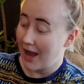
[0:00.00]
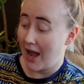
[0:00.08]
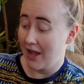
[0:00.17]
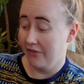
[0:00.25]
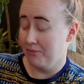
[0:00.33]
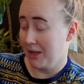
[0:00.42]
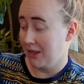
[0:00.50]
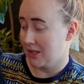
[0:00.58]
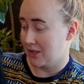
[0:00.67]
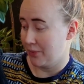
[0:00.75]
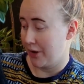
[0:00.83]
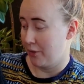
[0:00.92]
I have made
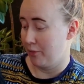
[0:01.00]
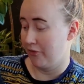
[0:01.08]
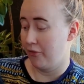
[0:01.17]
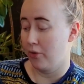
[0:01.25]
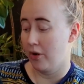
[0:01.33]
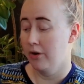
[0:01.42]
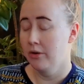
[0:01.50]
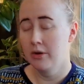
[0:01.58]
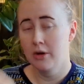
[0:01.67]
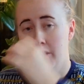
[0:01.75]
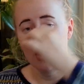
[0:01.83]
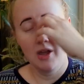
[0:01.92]
this sweater before.
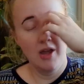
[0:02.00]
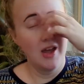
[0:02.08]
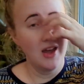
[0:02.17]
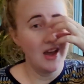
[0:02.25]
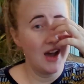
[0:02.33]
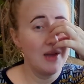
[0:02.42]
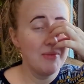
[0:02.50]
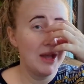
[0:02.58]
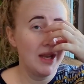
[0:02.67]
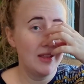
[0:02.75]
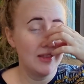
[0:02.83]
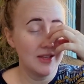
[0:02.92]
I
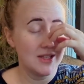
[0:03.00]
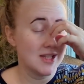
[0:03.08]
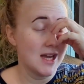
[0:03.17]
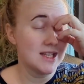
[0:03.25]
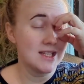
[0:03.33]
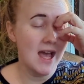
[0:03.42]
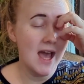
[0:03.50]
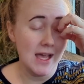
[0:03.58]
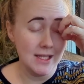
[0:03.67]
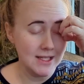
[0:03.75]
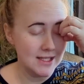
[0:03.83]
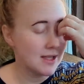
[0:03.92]
made it in the size
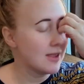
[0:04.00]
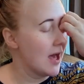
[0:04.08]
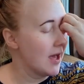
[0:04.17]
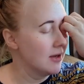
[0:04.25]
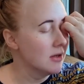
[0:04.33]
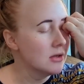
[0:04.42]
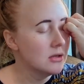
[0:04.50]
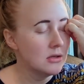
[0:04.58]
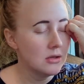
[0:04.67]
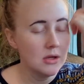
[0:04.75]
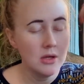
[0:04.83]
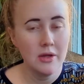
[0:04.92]
S then,
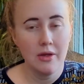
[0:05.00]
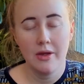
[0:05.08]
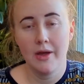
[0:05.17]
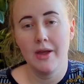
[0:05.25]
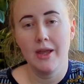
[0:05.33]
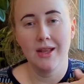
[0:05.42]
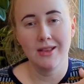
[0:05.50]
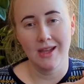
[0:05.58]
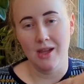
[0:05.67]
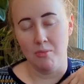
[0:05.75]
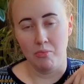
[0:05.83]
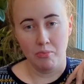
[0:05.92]
in
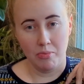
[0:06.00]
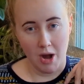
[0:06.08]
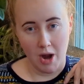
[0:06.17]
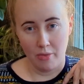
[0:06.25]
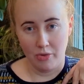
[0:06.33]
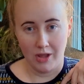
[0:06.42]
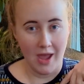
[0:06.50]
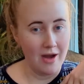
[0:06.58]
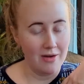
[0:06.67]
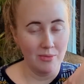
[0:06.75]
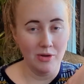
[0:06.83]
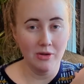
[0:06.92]
like a brown
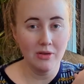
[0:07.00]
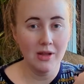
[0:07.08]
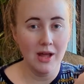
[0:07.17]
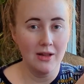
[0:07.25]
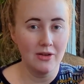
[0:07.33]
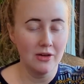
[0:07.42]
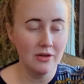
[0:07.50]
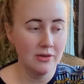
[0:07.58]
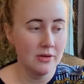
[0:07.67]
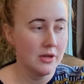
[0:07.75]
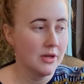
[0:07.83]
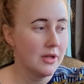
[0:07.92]
caramel color.
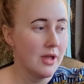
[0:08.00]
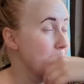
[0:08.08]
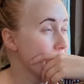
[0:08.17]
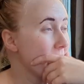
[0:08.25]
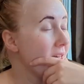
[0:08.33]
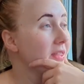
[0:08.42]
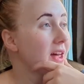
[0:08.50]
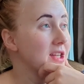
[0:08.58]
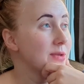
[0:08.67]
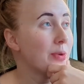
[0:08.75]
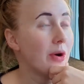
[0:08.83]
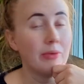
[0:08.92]
And that
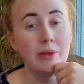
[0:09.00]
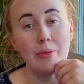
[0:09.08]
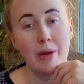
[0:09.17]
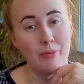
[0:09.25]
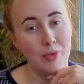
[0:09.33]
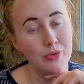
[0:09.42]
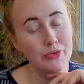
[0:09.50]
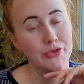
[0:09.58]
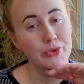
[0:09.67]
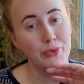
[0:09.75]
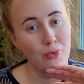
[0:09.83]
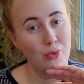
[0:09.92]
is probably my
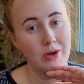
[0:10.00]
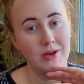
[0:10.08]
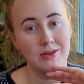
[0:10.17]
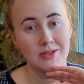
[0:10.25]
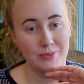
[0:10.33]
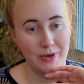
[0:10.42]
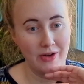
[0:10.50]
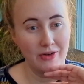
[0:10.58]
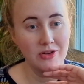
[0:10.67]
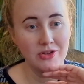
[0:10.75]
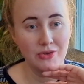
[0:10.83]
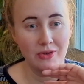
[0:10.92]
most worn sweater
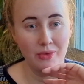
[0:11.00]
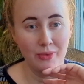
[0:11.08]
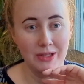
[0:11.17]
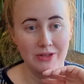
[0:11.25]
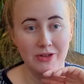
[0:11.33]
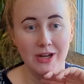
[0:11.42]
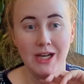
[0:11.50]
during the winter.